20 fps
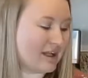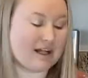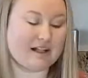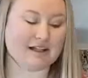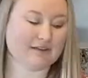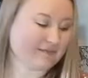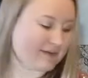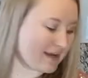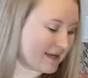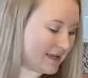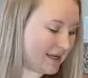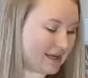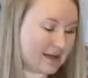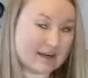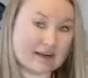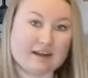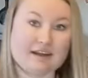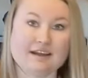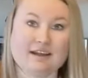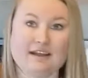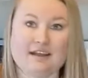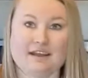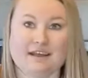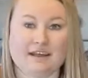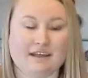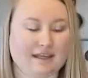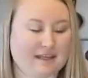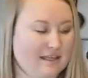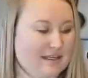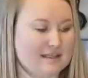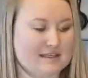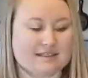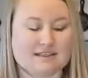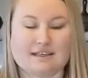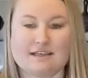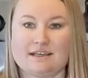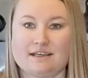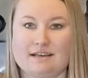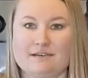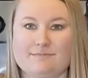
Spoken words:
All I've got here is